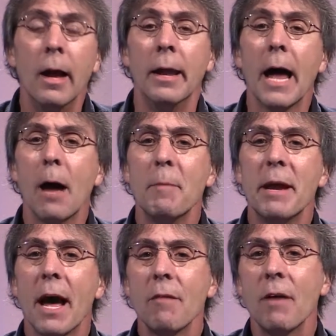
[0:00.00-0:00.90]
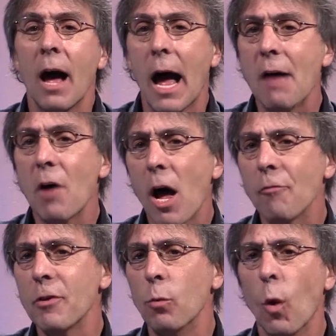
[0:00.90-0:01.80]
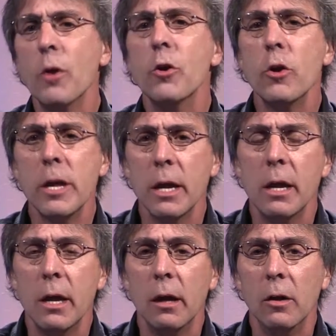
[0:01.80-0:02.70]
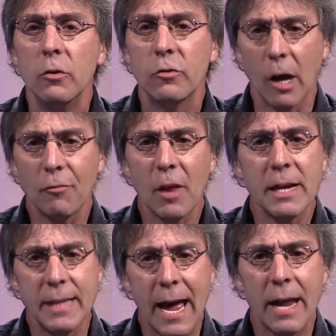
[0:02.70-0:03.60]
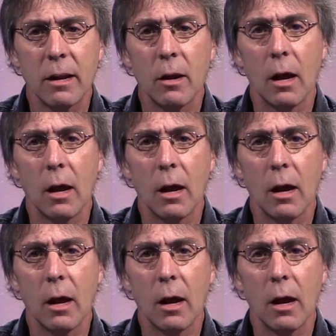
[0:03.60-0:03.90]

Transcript: Now, I mean, I've often wondered stuff like that